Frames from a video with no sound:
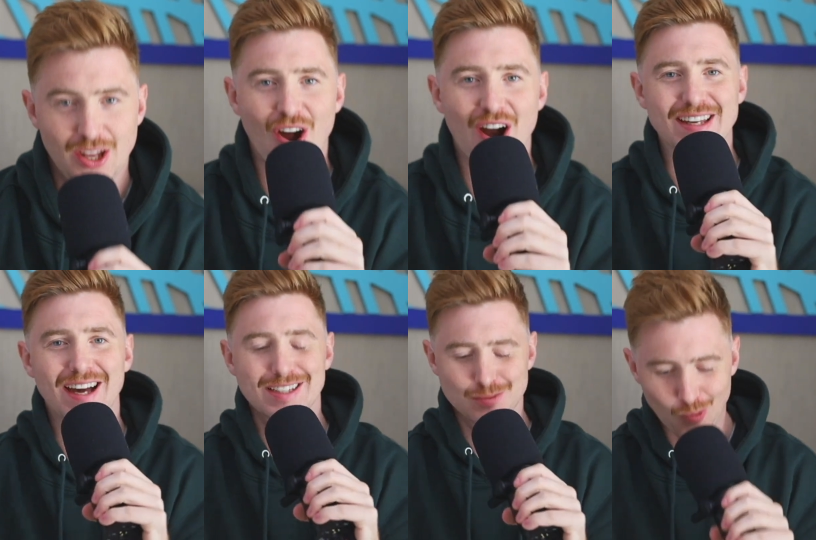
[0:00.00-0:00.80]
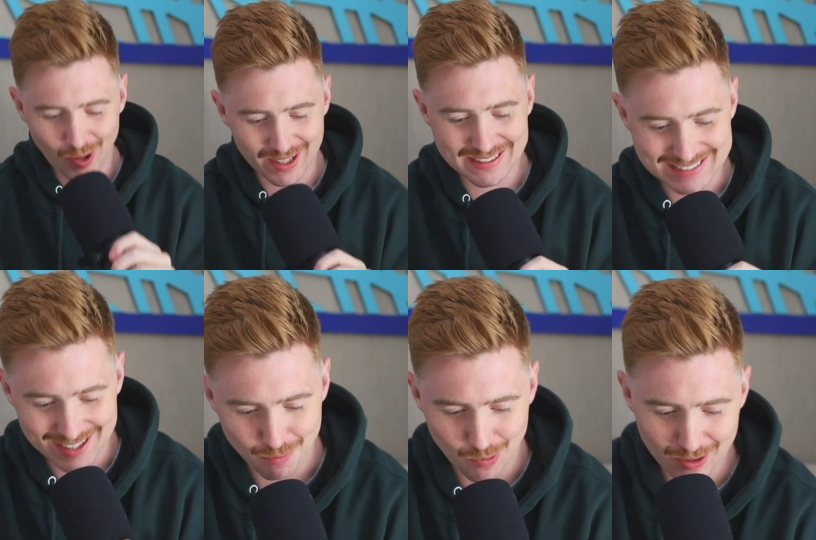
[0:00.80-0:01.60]
right, guys, what is
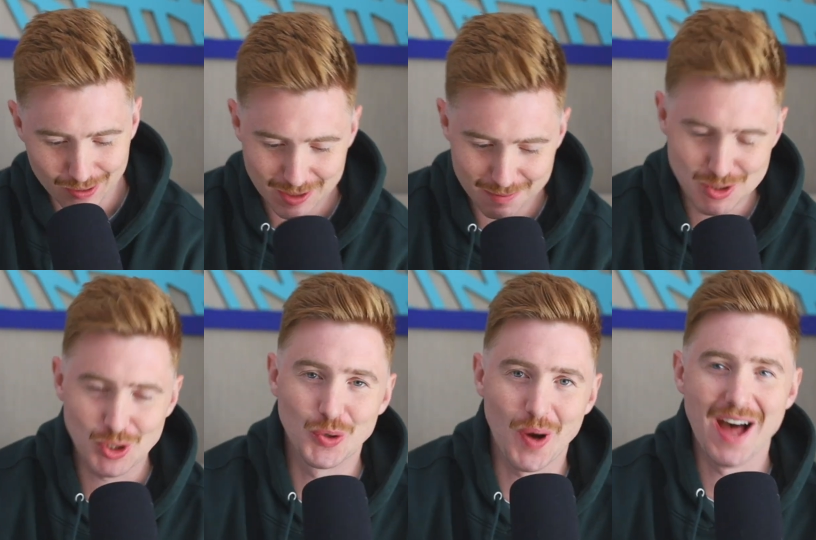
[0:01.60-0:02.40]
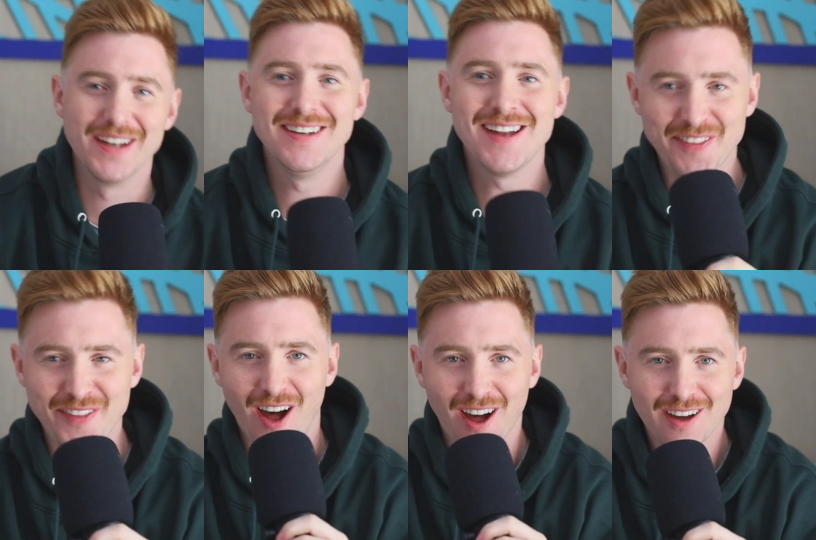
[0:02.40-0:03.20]
up? Welcome to
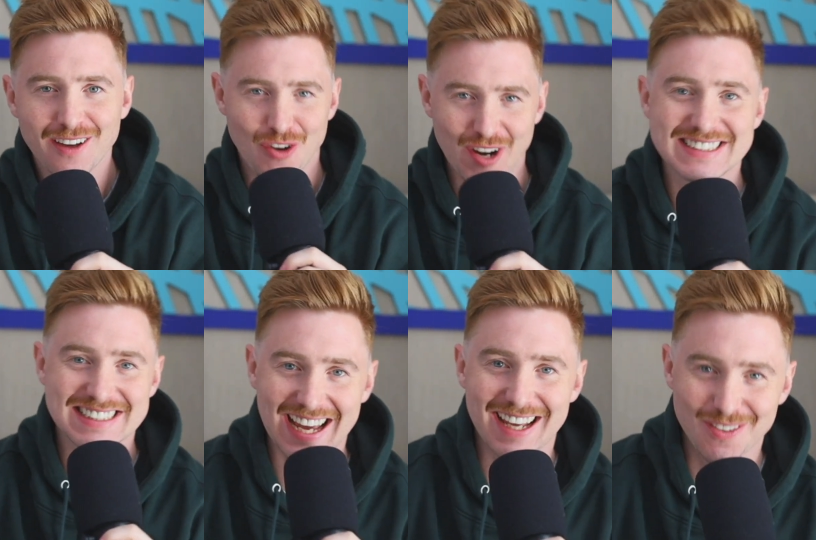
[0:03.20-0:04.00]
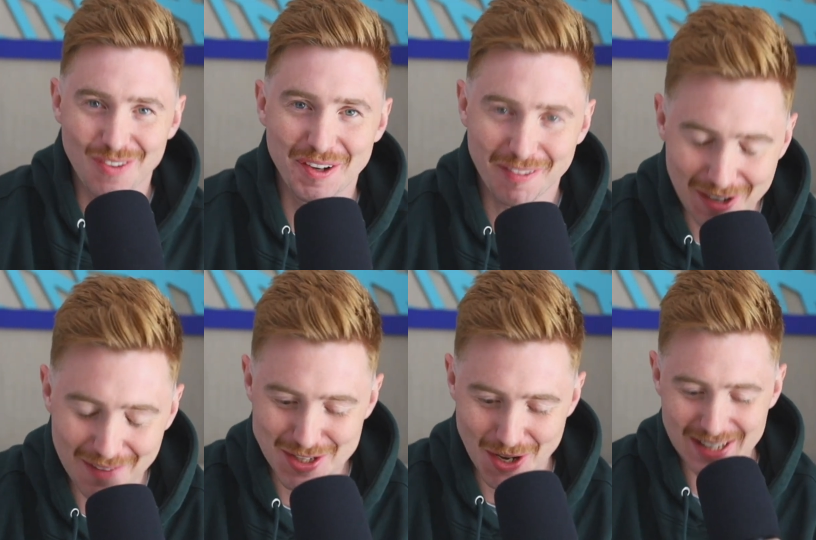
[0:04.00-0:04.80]
another crazy day in the world of
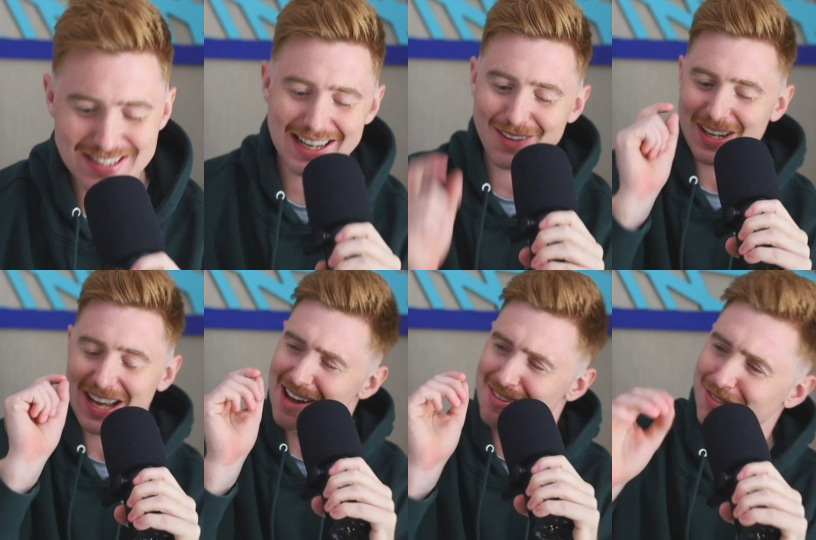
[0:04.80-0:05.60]
crypto. And today we have